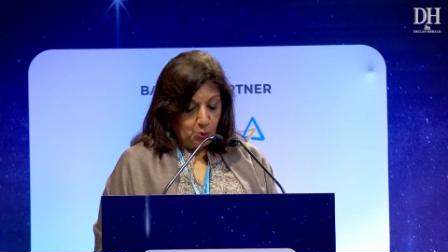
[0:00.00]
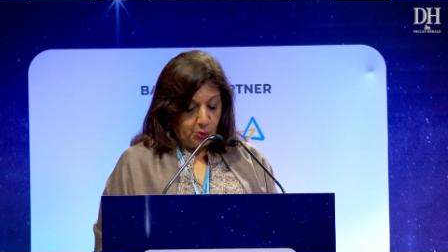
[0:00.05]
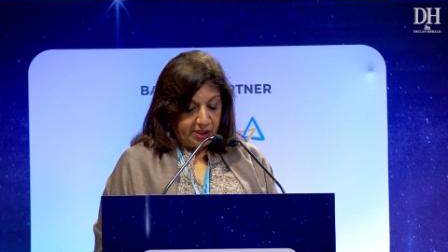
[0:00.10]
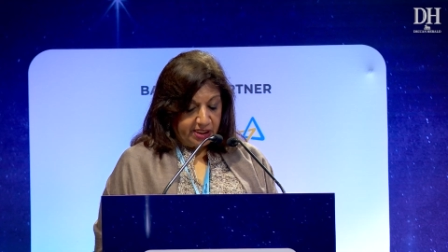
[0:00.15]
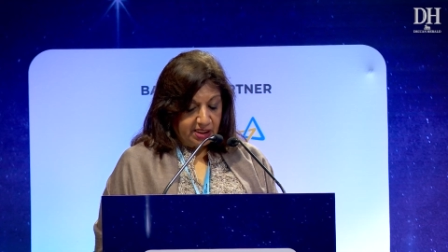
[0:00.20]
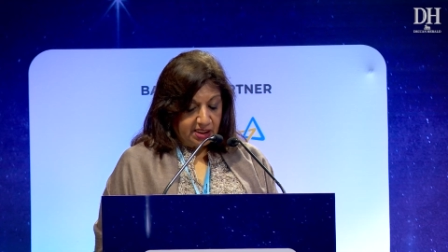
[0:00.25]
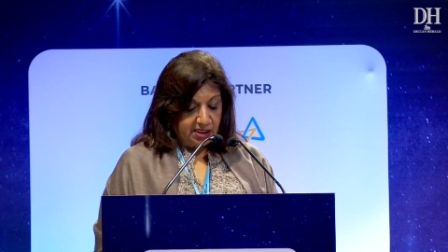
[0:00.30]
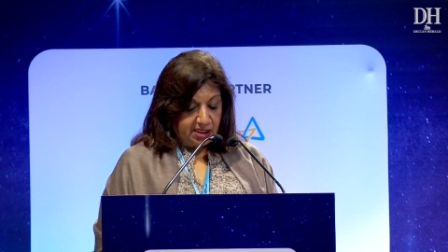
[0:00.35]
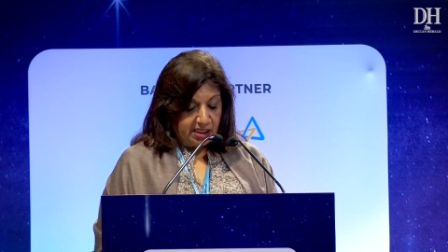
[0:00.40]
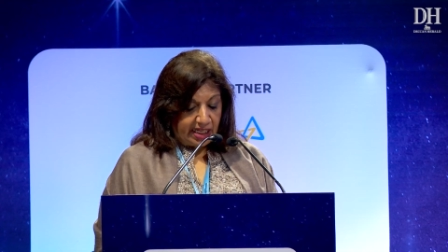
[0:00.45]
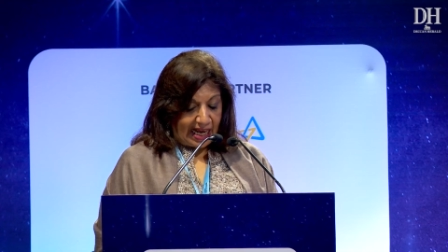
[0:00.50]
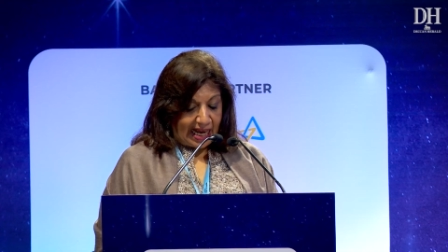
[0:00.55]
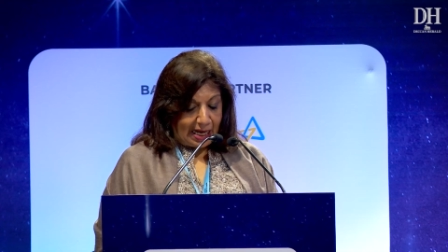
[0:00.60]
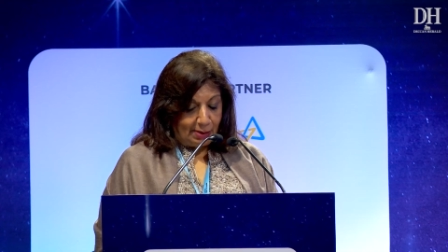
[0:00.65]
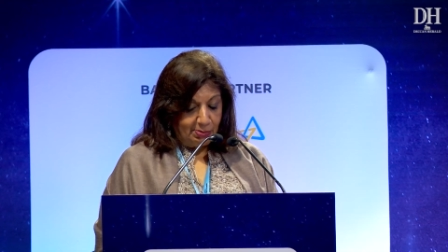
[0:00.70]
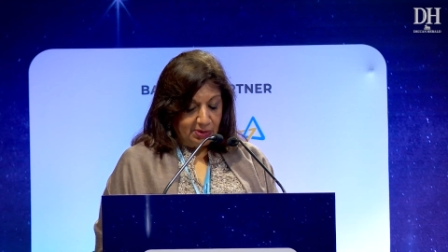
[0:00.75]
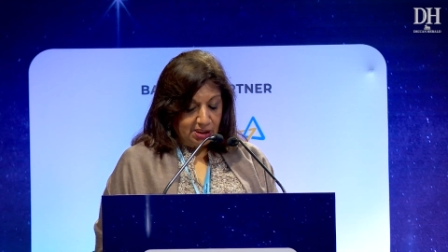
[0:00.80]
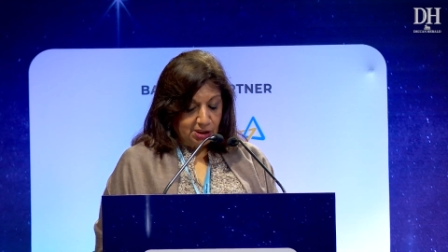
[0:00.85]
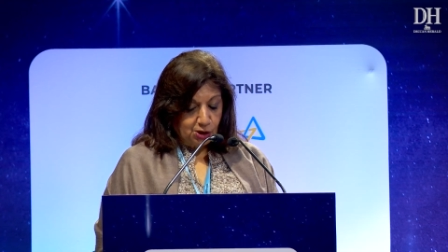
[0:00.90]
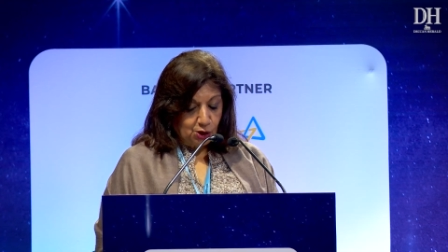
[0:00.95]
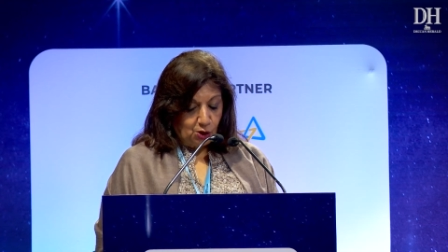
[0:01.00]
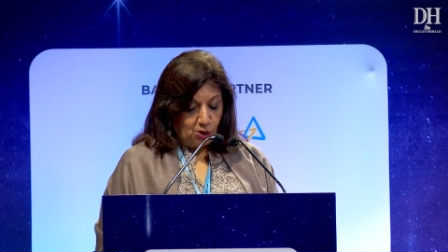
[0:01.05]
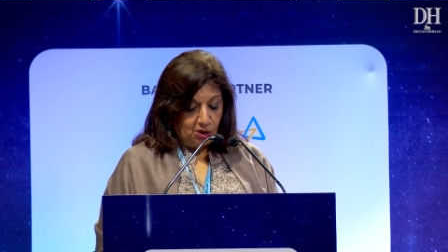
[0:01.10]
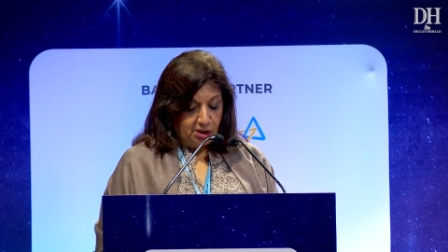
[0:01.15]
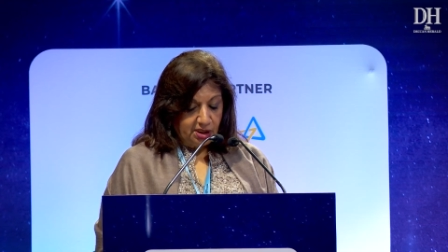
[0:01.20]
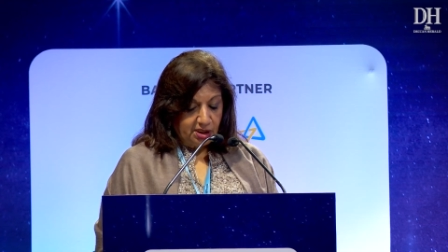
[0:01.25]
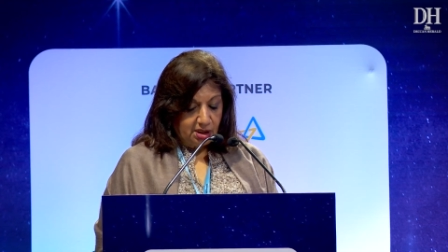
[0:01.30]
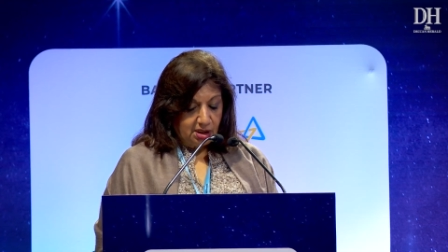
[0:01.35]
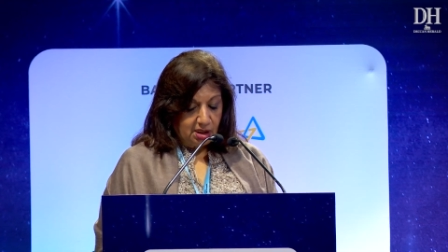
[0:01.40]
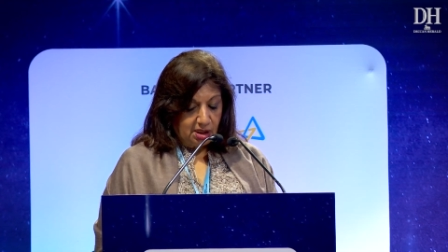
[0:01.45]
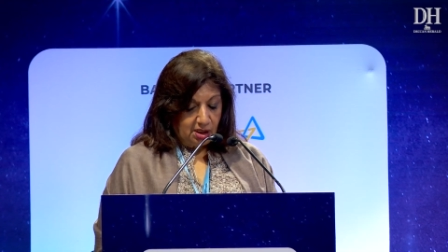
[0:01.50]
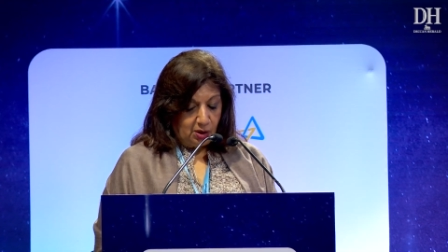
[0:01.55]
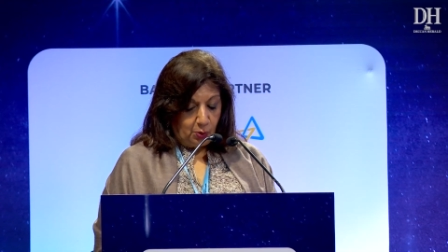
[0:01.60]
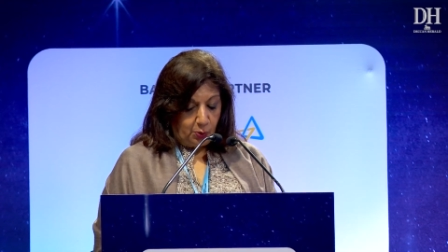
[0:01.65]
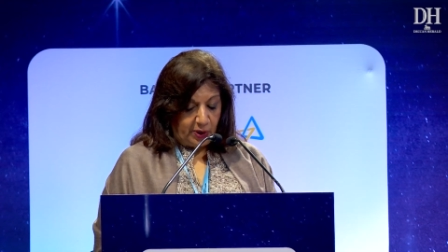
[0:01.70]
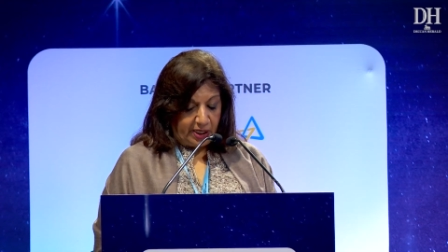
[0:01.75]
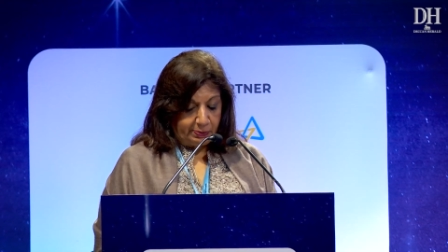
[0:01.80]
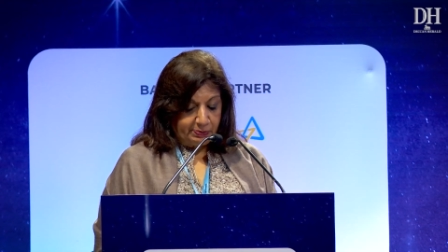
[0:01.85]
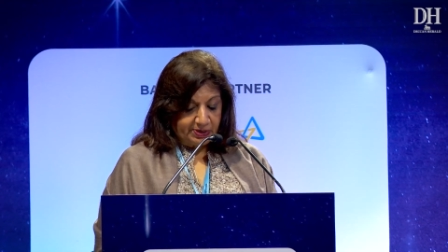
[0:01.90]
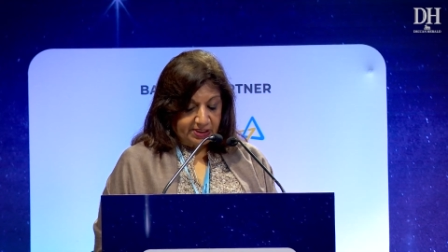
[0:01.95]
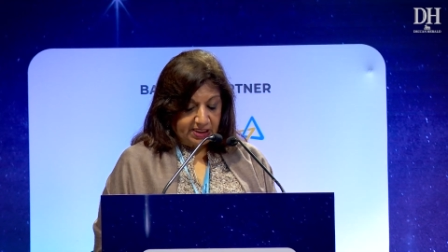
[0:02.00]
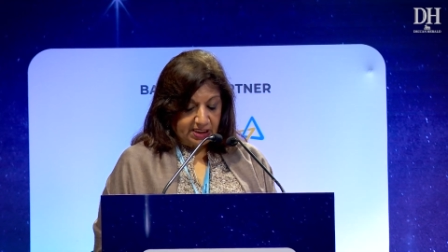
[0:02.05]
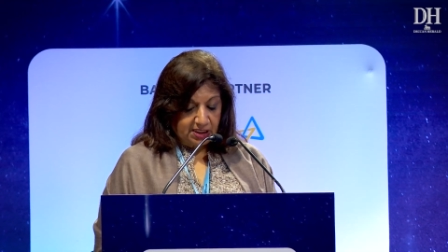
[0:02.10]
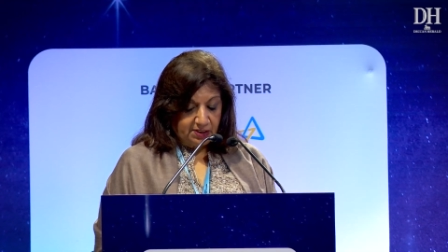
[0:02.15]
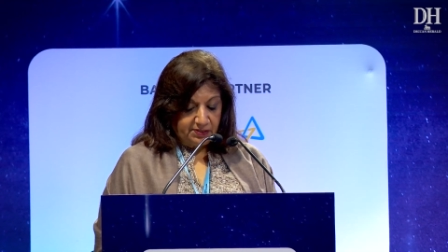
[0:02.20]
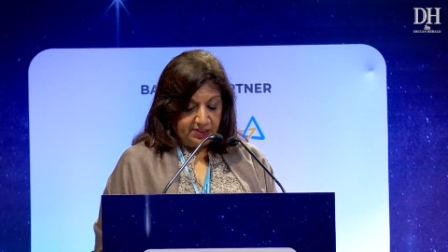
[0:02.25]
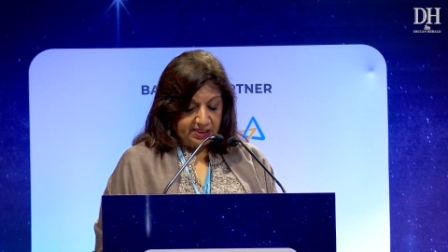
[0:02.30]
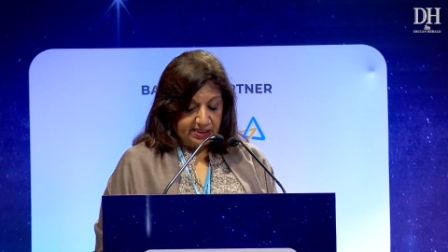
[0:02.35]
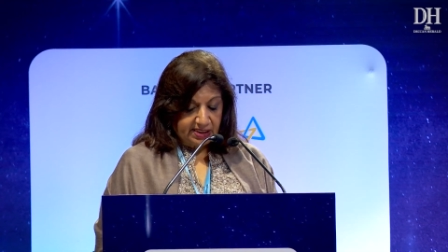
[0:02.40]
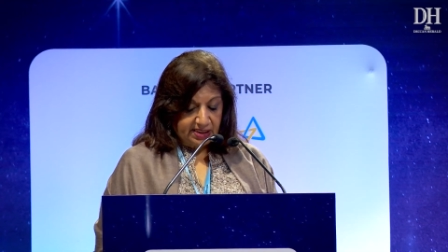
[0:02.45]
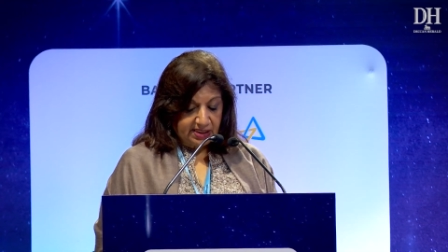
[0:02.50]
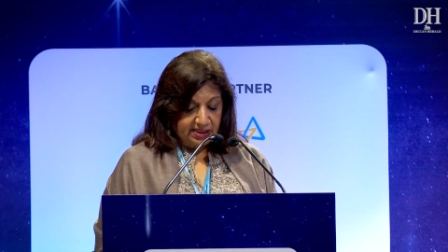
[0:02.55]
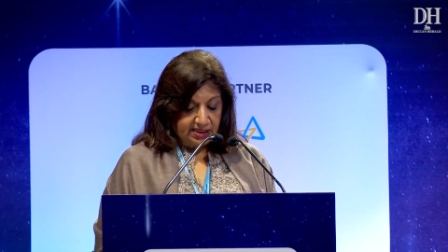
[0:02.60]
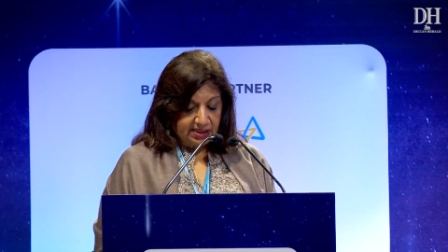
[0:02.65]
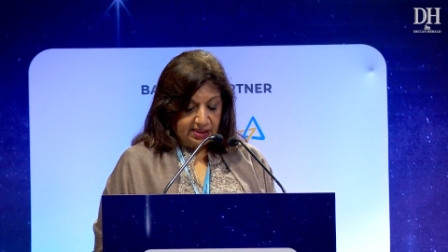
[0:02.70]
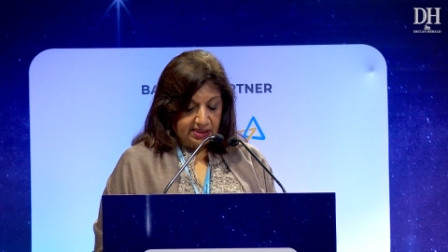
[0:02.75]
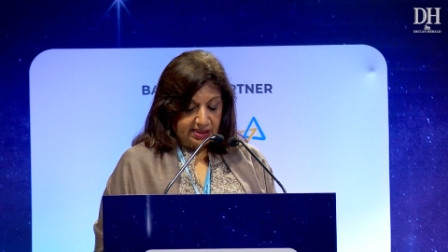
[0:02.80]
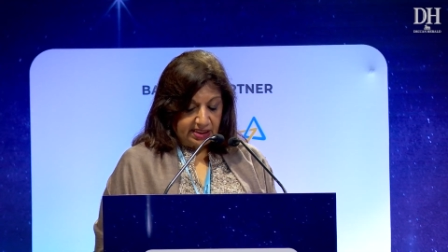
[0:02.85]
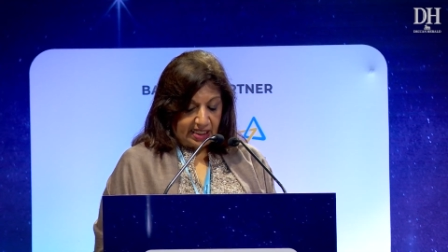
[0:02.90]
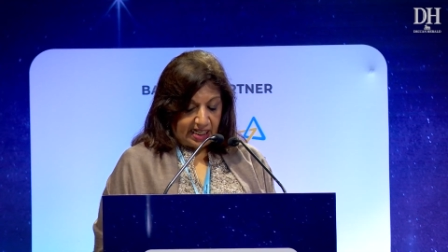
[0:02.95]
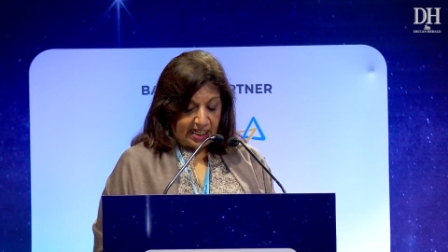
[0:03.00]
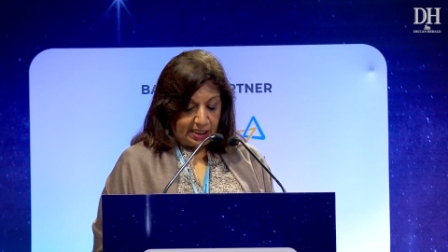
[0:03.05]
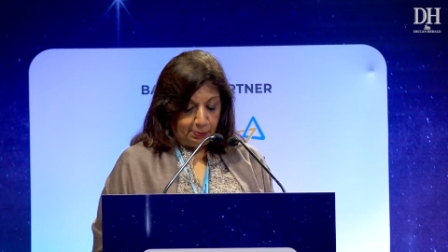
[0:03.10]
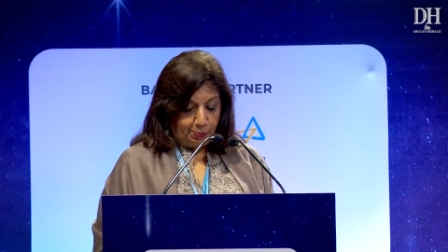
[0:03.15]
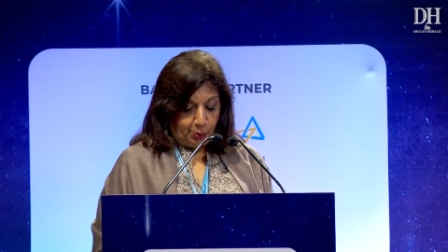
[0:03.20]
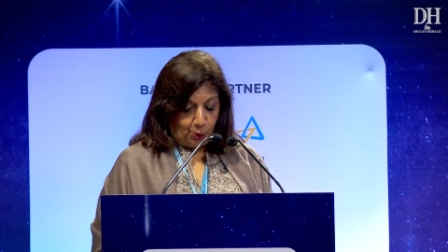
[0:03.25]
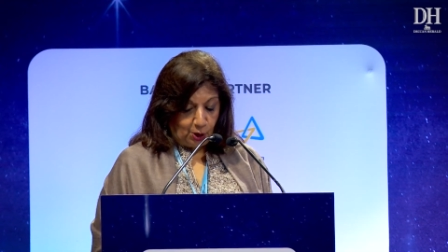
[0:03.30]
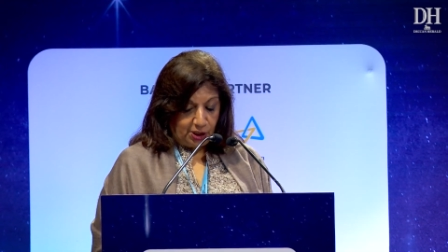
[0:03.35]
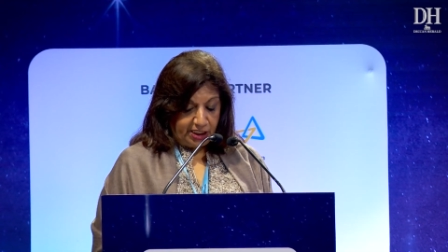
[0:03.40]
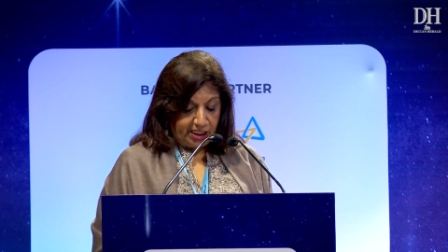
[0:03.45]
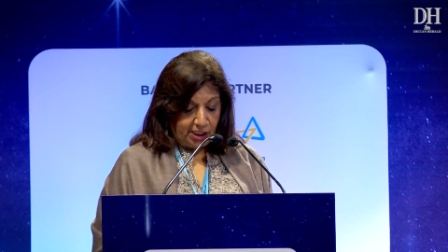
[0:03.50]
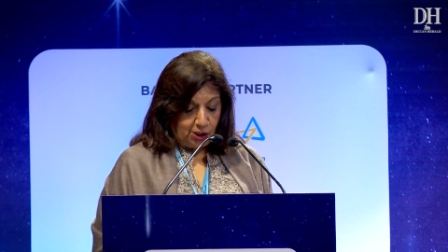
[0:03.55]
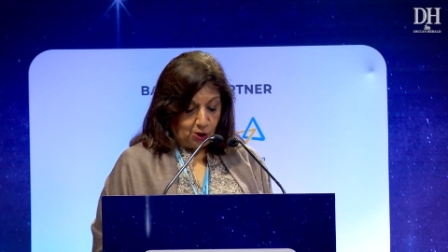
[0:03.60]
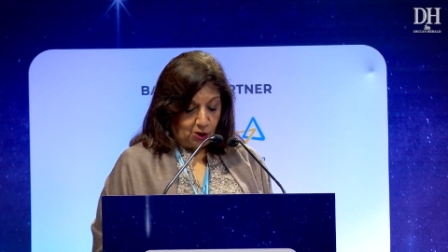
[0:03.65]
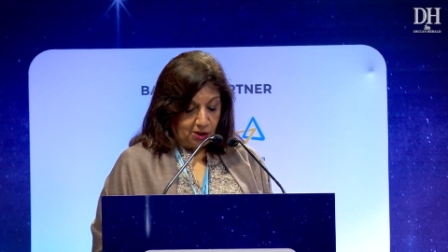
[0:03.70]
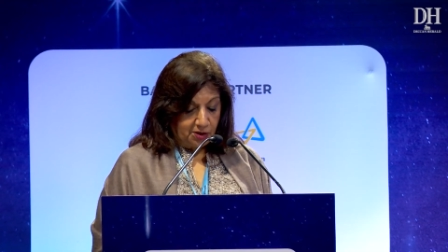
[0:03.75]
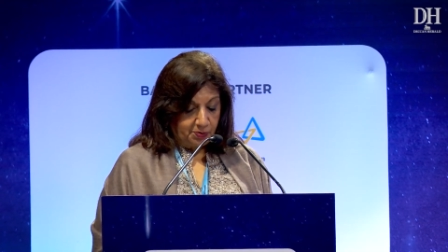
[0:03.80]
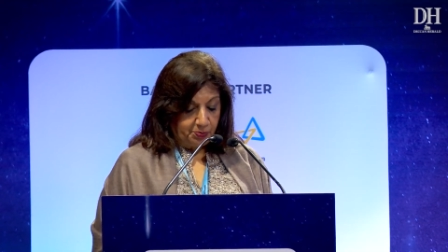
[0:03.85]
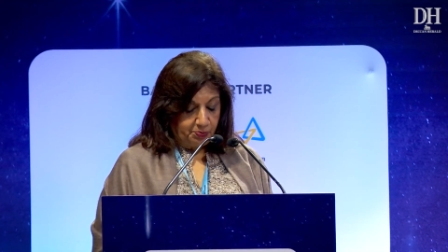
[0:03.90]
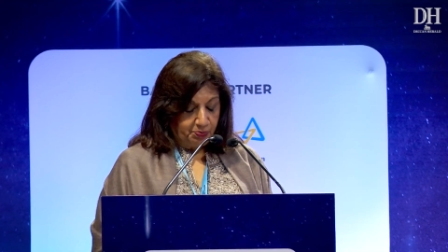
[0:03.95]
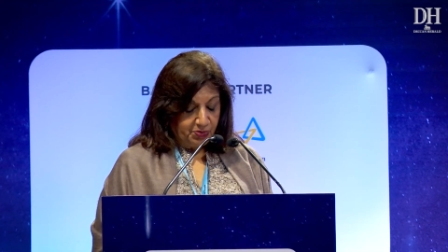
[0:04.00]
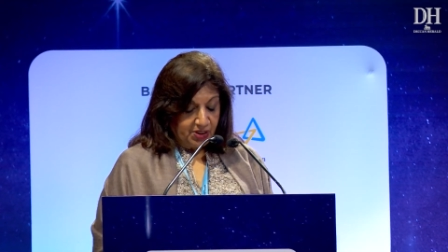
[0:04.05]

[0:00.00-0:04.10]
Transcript: with Amazon Web Services and Polygon,